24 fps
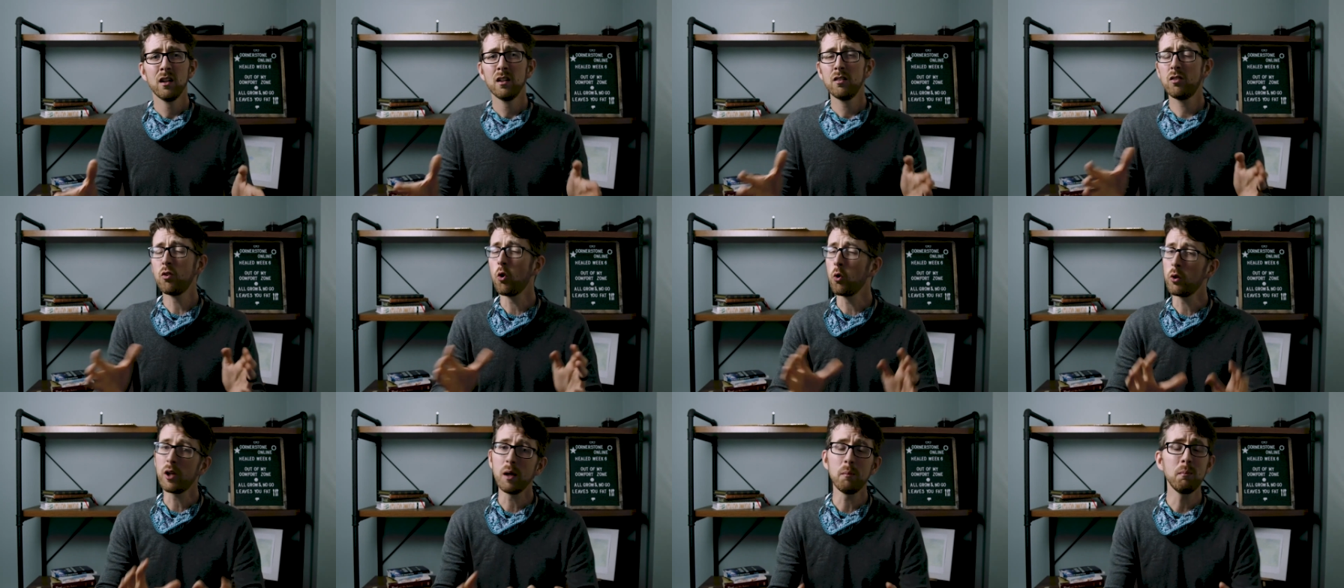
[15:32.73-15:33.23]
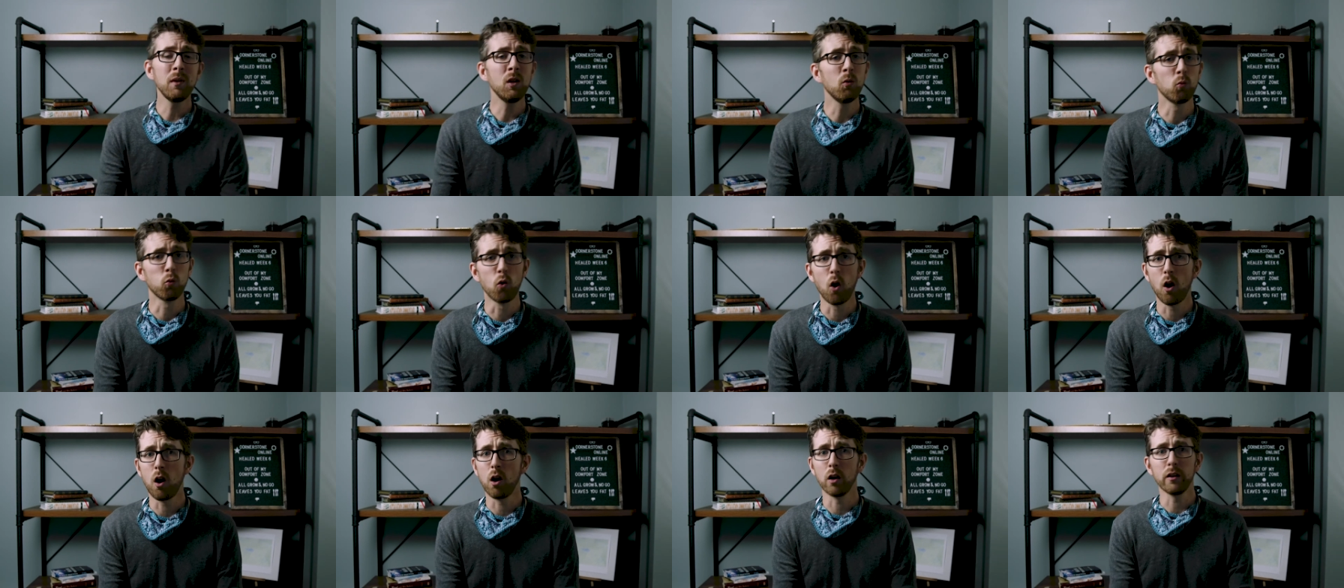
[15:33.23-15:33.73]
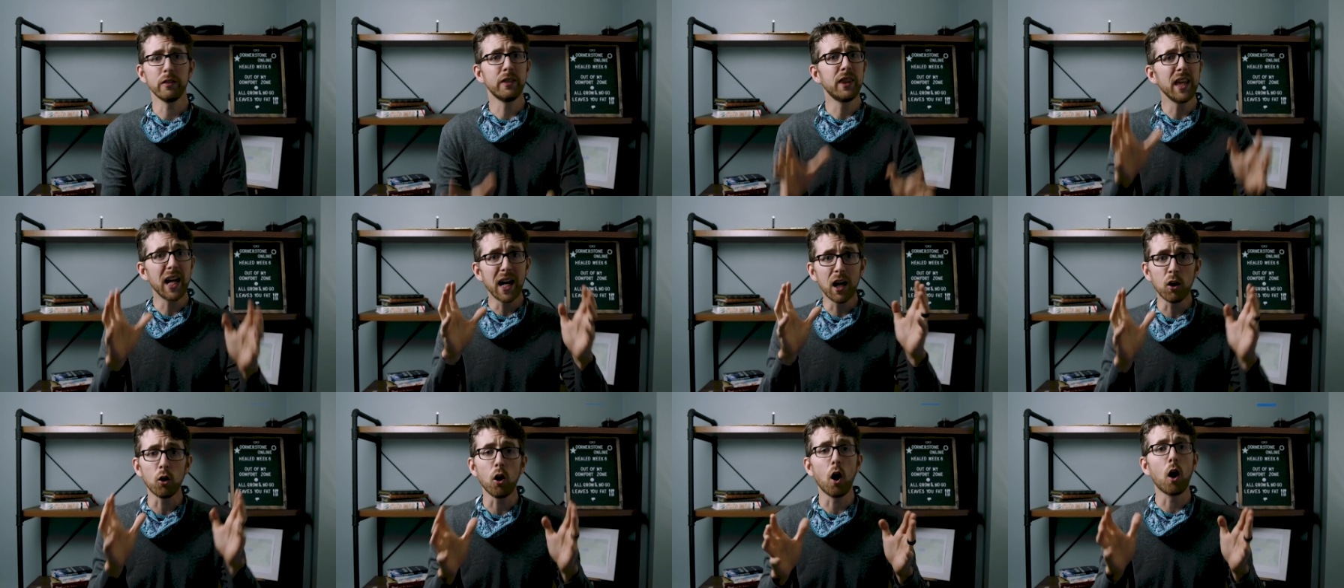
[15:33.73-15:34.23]
Don't get me wrong,
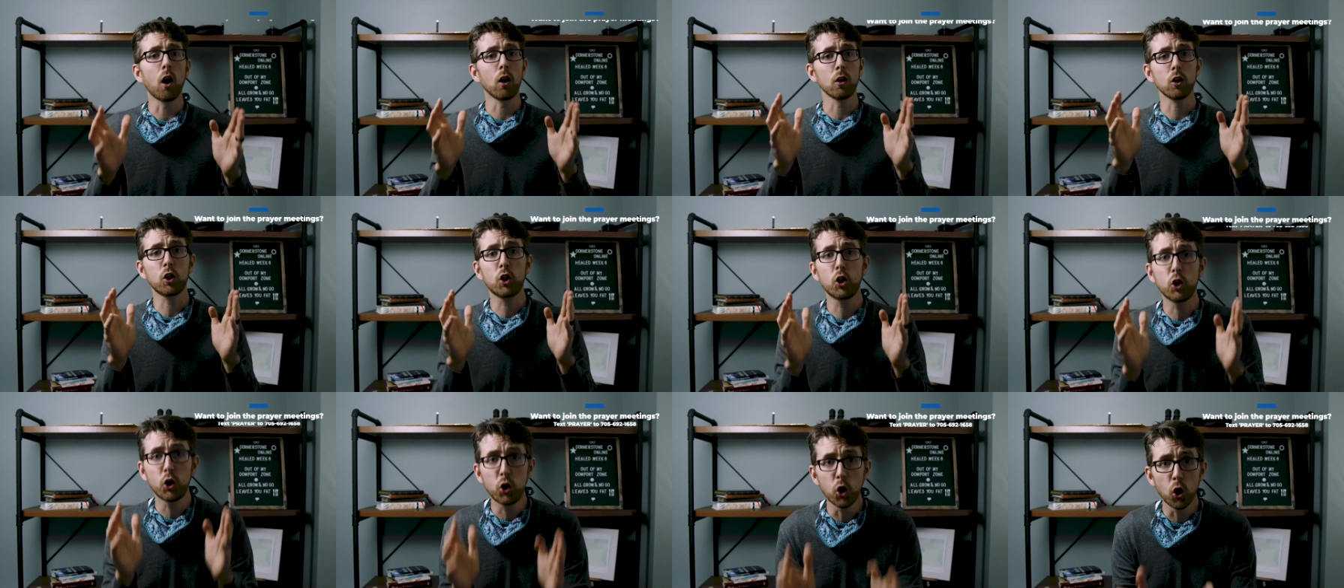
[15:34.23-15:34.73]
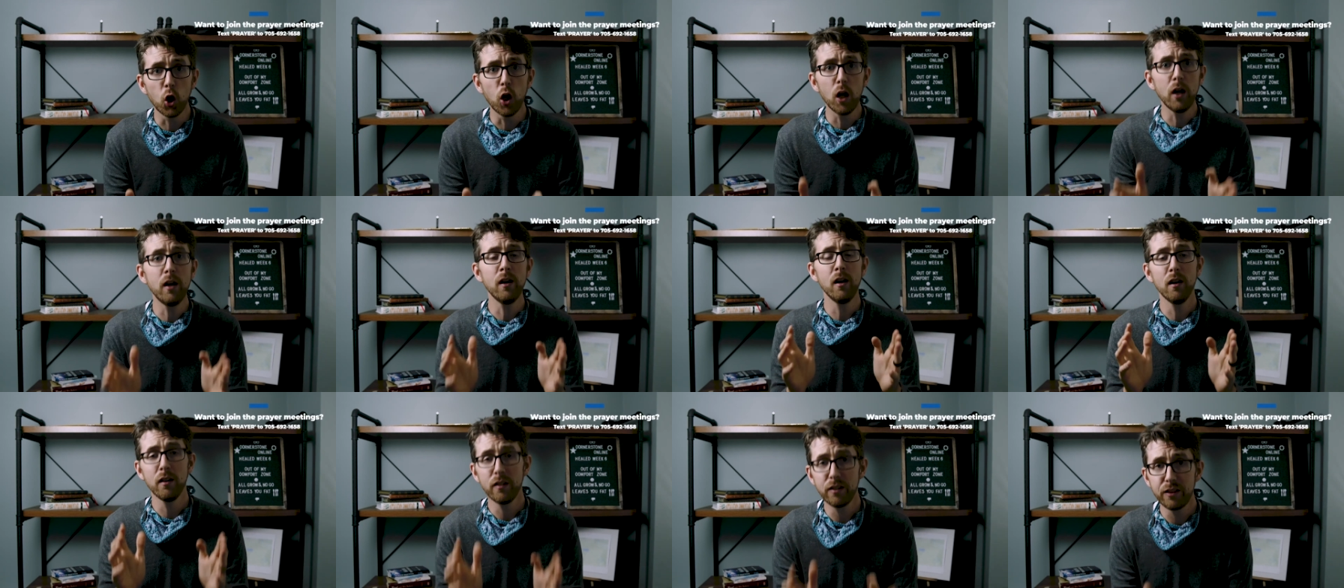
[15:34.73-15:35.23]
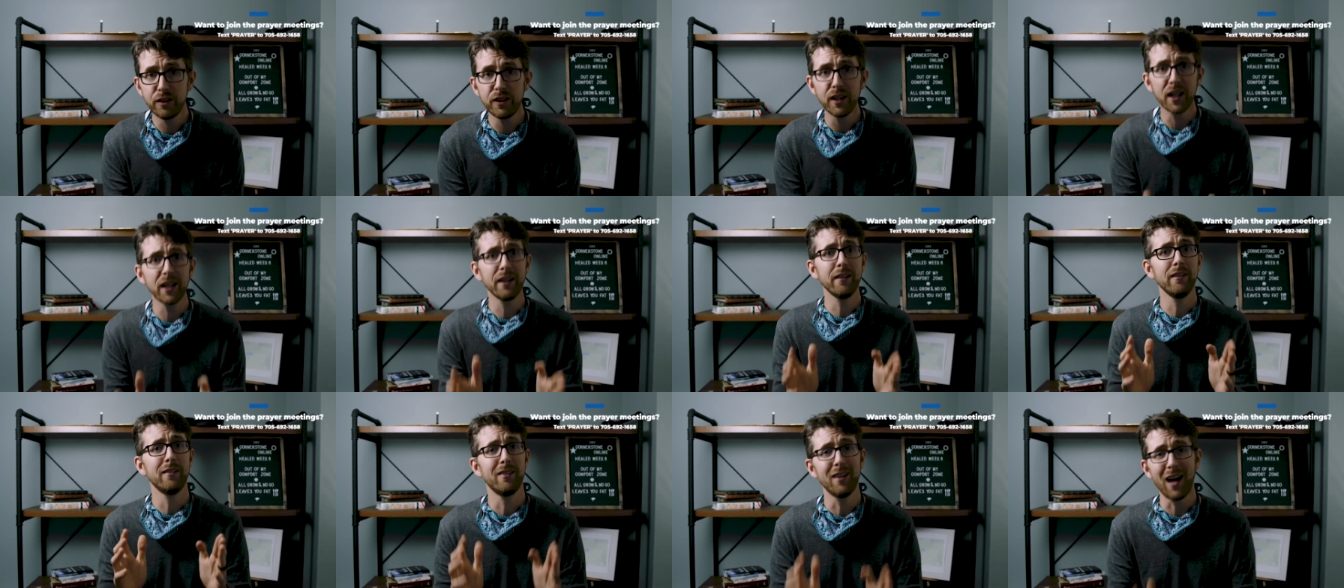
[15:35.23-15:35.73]
there are good
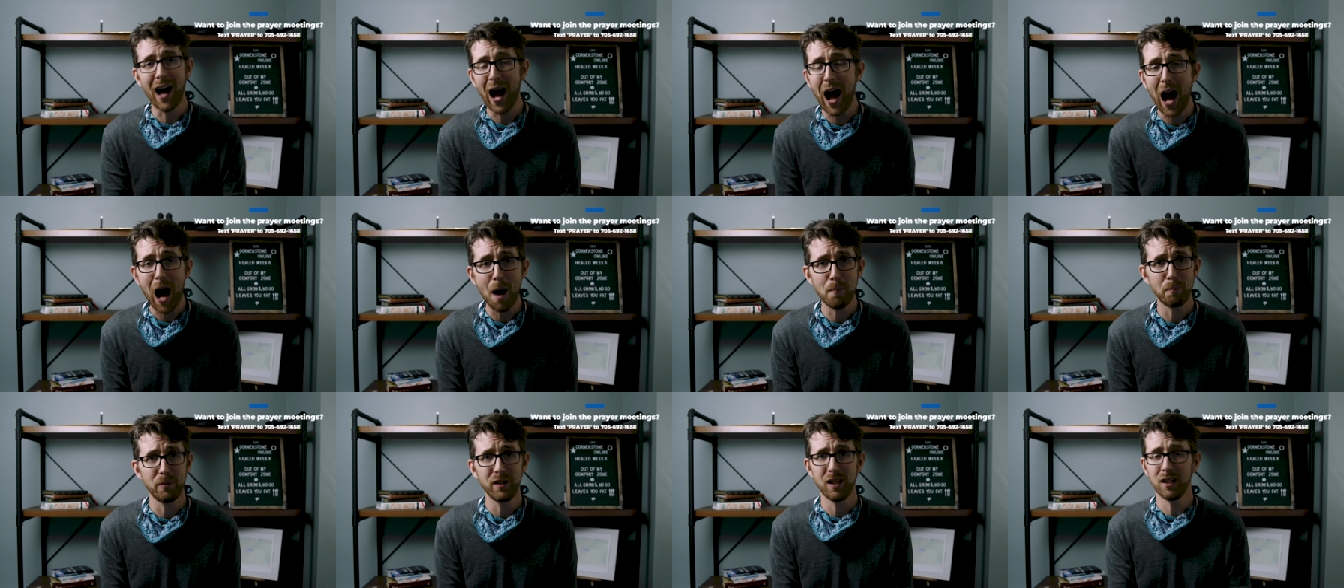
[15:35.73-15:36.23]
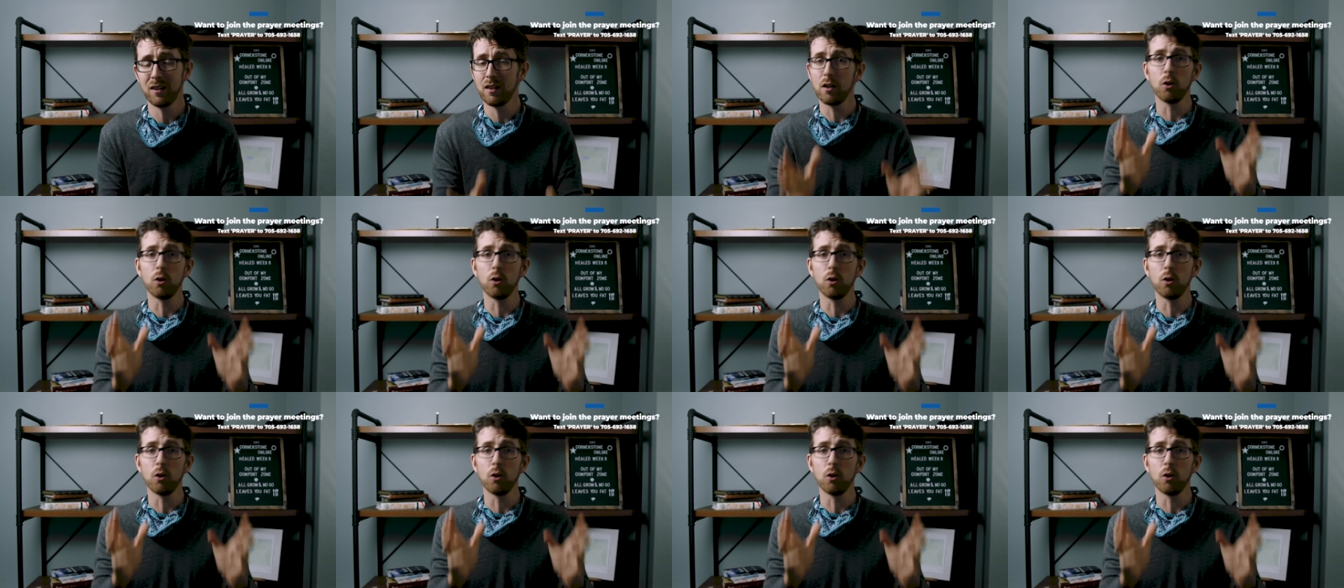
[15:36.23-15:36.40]
things happening.